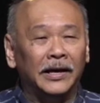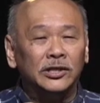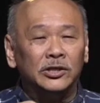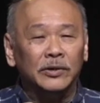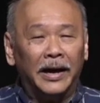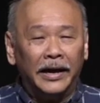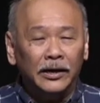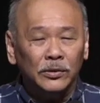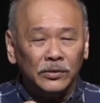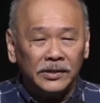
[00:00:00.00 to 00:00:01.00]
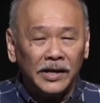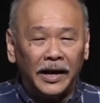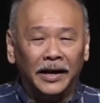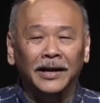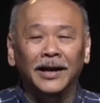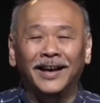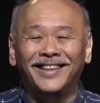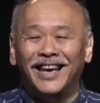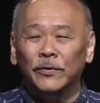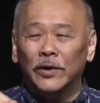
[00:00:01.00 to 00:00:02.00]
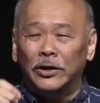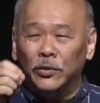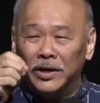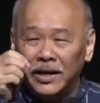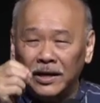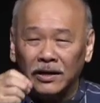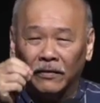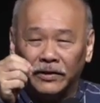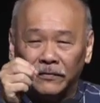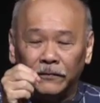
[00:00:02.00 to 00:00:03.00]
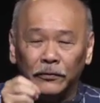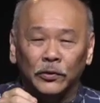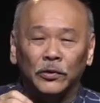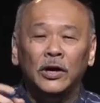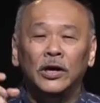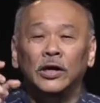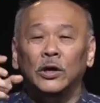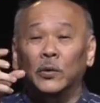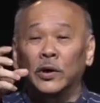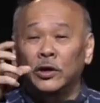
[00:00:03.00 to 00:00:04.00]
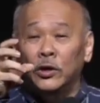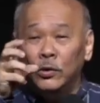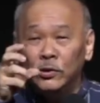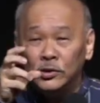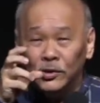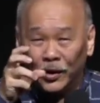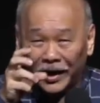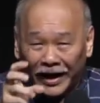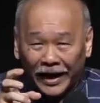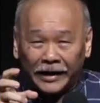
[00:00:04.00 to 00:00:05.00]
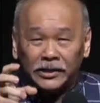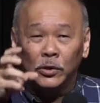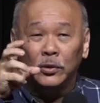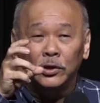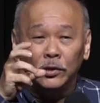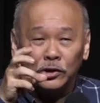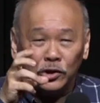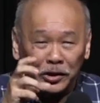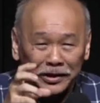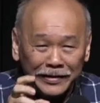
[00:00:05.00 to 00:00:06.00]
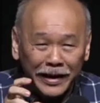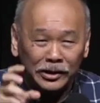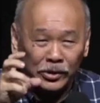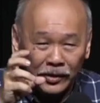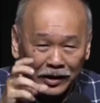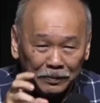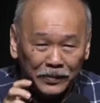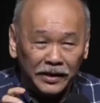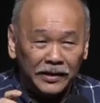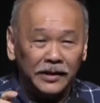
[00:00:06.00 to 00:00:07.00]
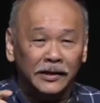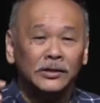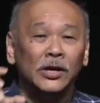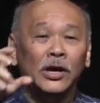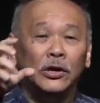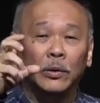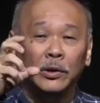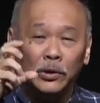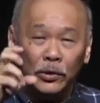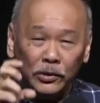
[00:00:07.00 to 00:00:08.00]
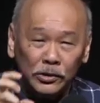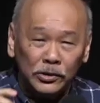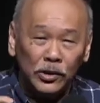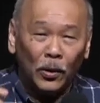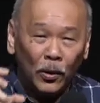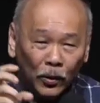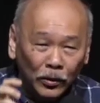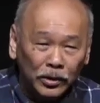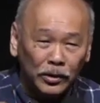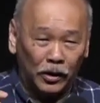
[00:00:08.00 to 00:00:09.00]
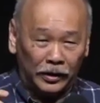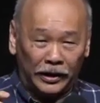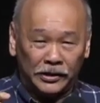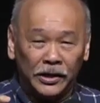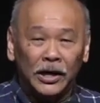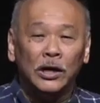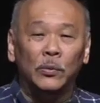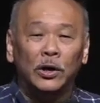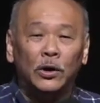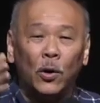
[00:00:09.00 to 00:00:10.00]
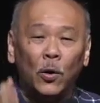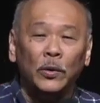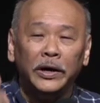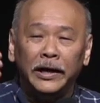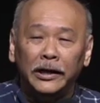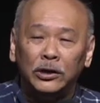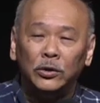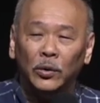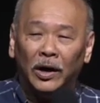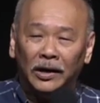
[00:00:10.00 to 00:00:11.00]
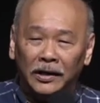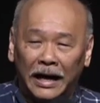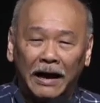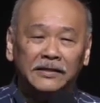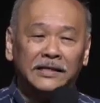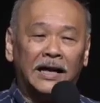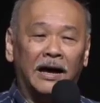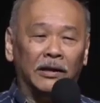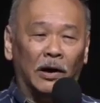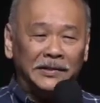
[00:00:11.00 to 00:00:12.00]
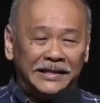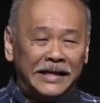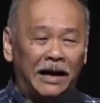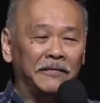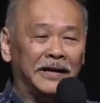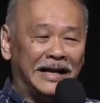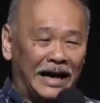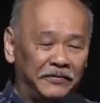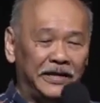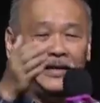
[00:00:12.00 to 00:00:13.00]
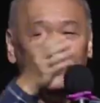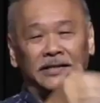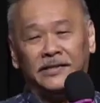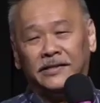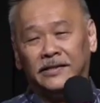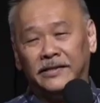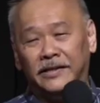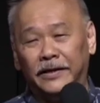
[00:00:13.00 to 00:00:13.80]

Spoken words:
is trying to say that when you eat of the fruit, you will use your eyes, you will use your natural abilities, you will use your own knowledge, you will go into a lifestyle of self-governance.